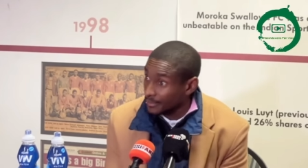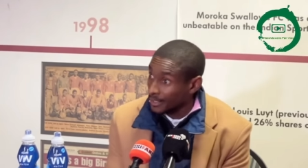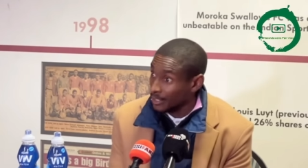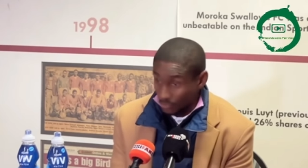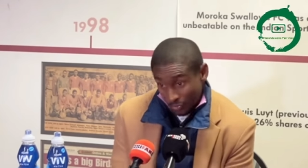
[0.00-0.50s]

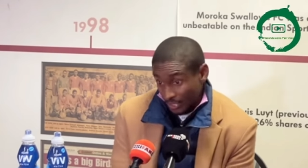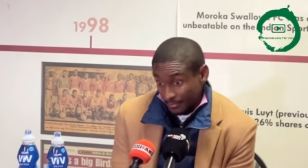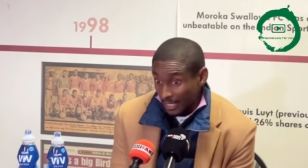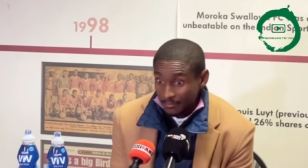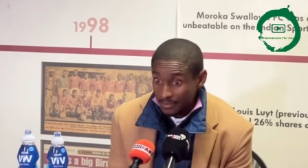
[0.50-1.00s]
So
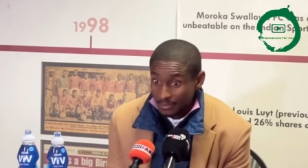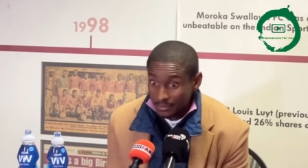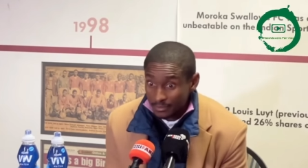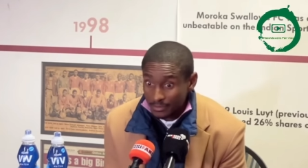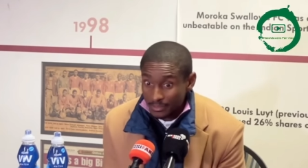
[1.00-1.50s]
sometimes
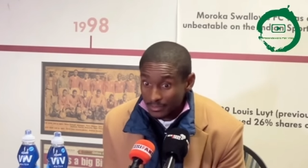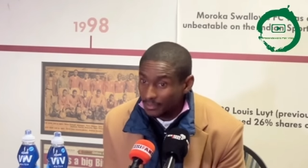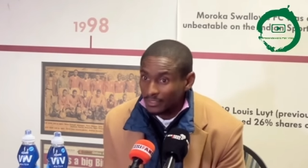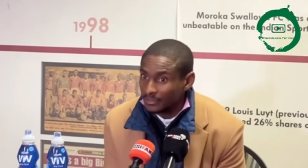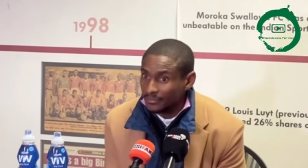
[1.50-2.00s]
it's, it's
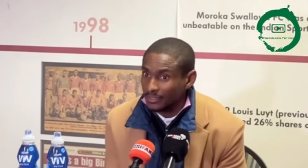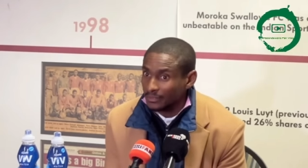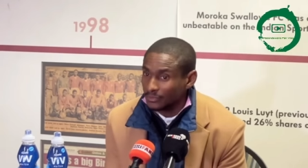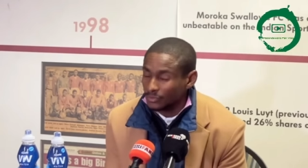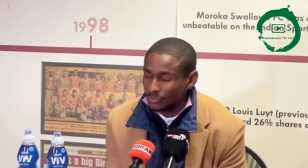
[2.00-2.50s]
very
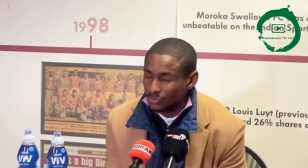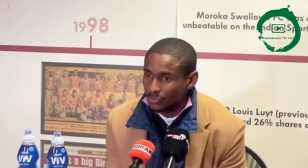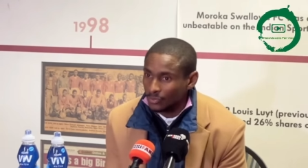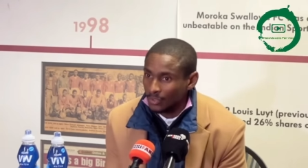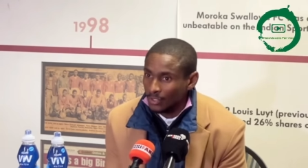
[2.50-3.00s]
difficult
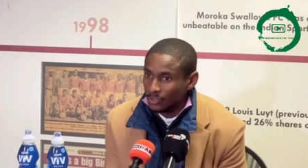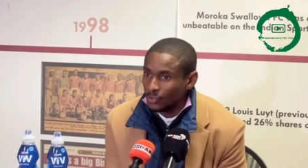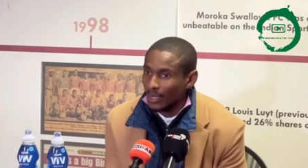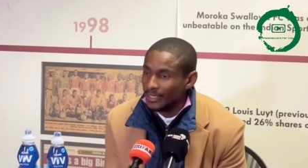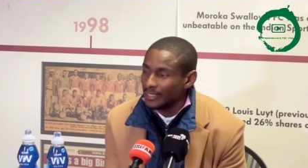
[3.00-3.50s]
to,
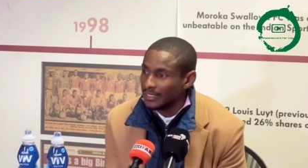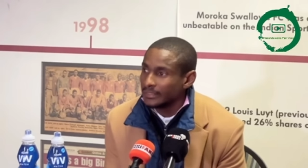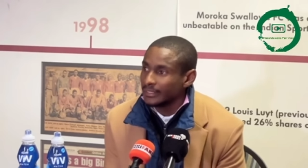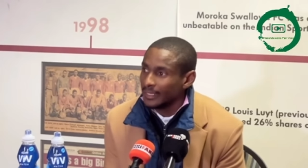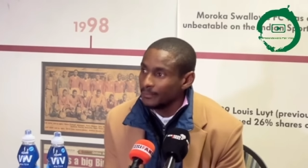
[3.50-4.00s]
to analyze
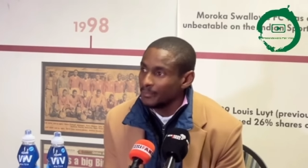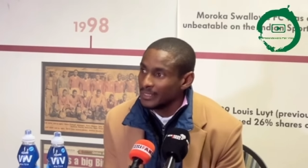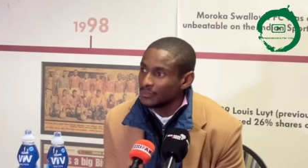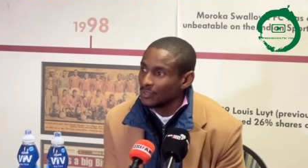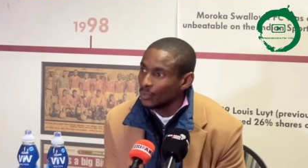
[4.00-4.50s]
a game
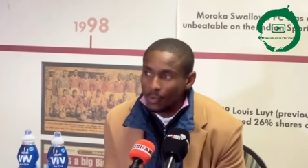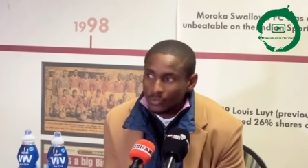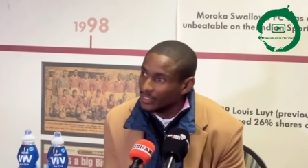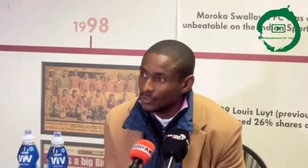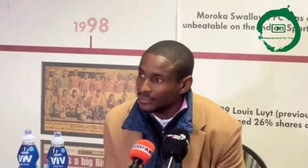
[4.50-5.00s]
based on
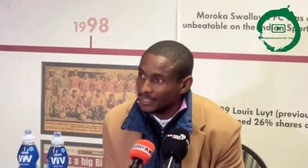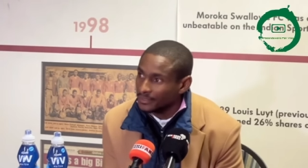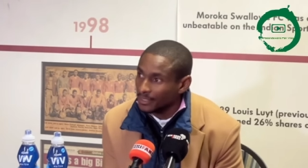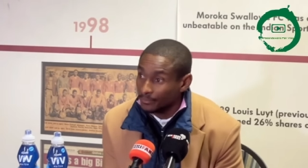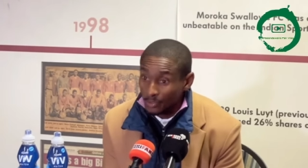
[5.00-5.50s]
only on
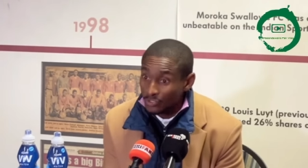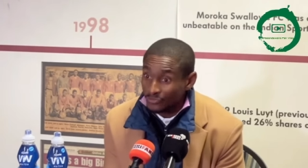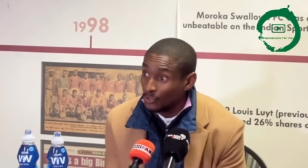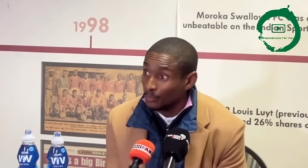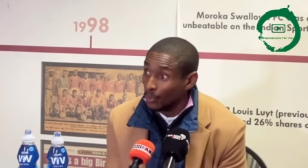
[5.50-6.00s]
data because
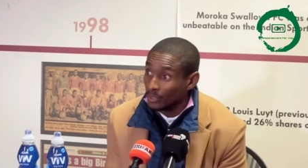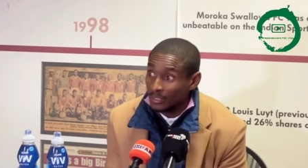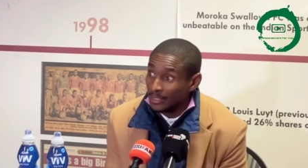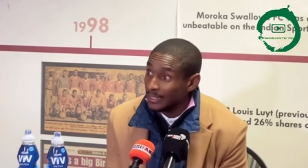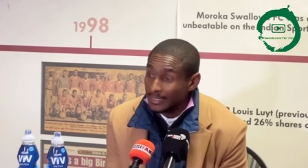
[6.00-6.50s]
football
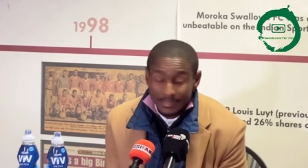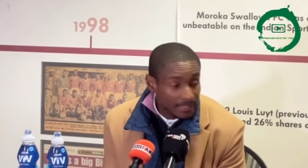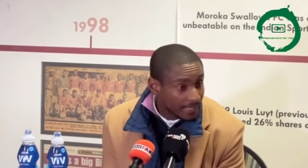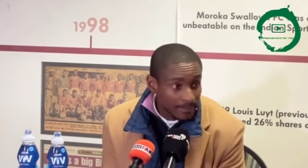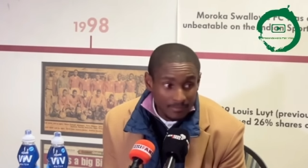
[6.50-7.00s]
is a
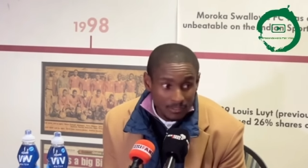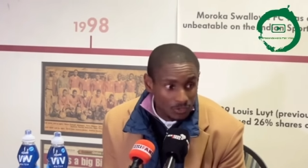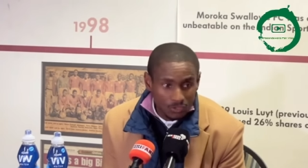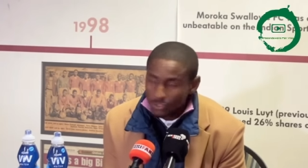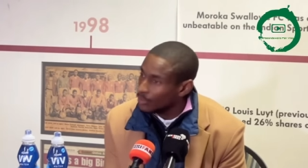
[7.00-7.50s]
game that's
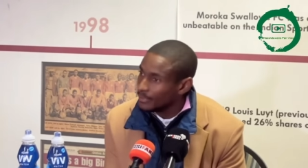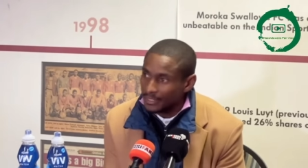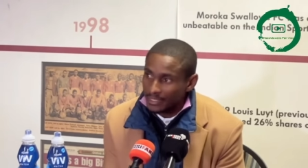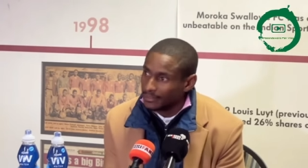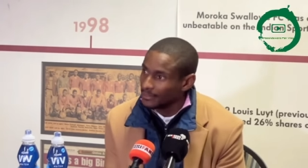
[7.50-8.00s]
got so
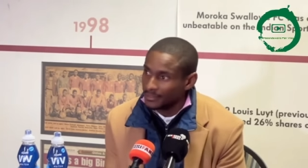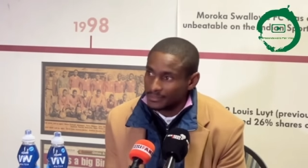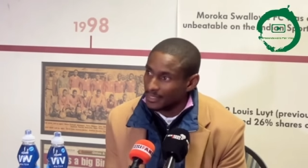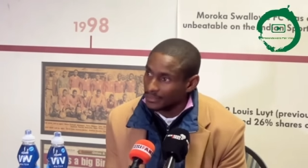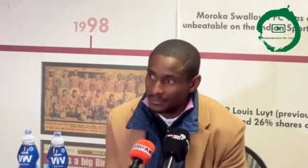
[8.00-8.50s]
many other
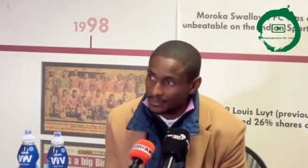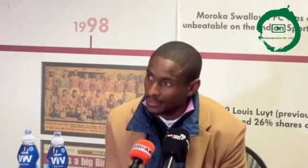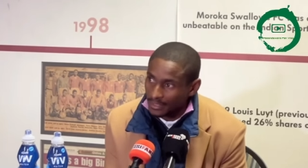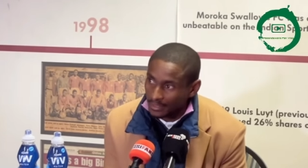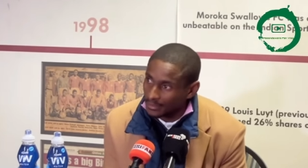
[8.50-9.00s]
things that,
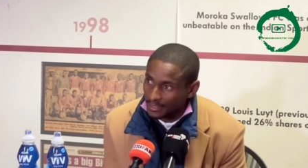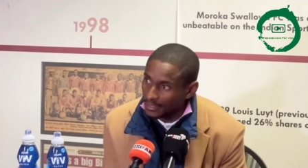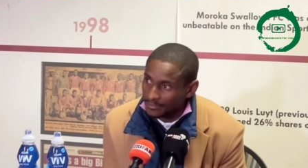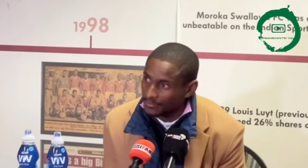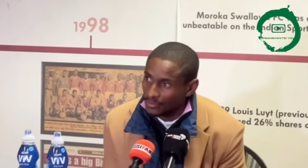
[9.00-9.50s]
that, are, that
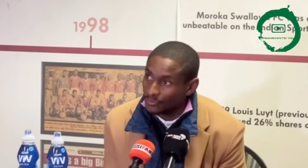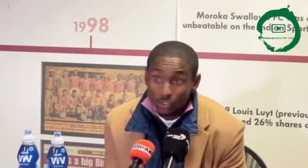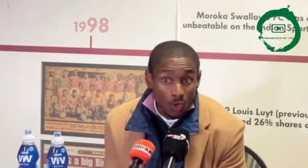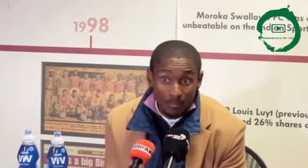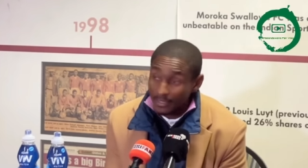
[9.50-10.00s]
are involved,
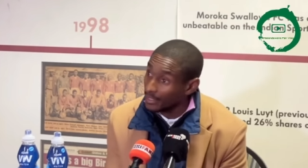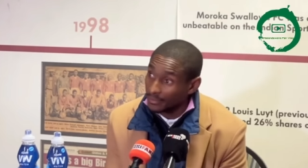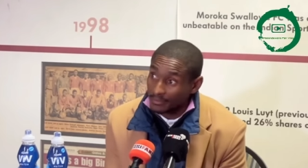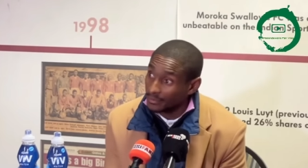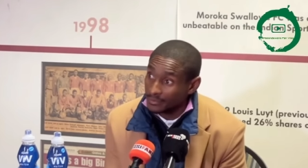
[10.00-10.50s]
so many
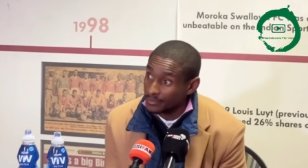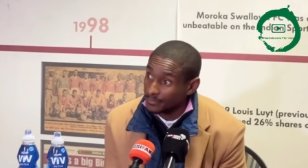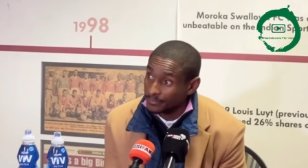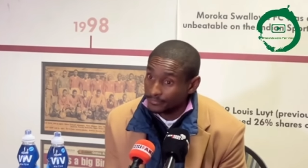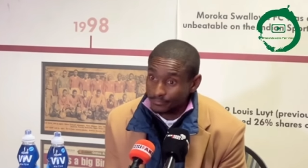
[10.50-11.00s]
other things.
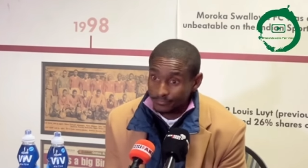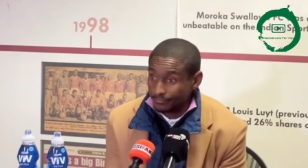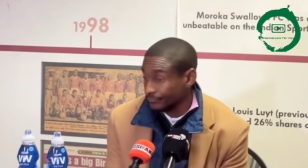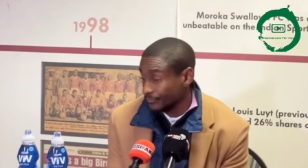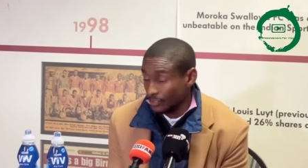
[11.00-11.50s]

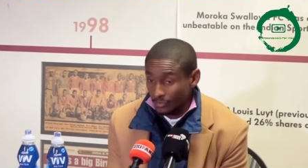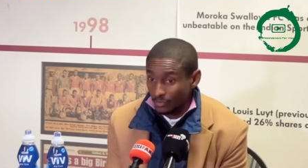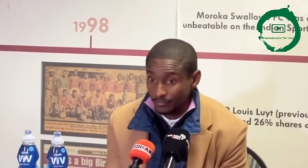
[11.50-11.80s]
So